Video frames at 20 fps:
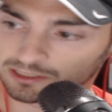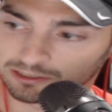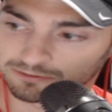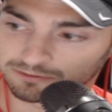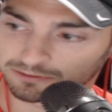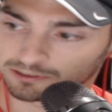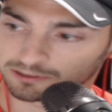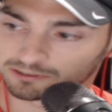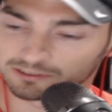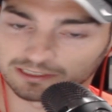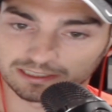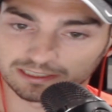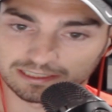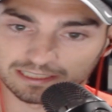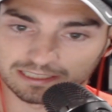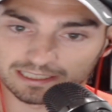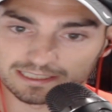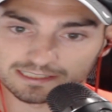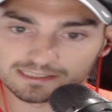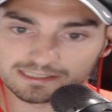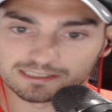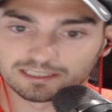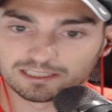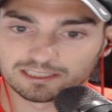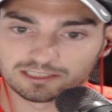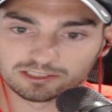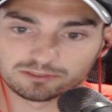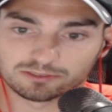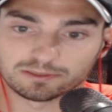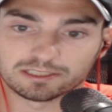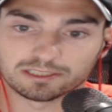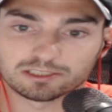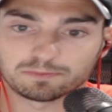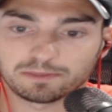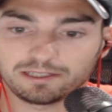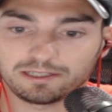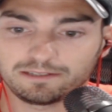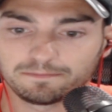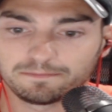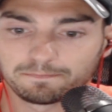for really nice swing
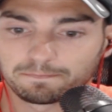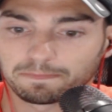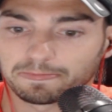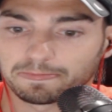speed.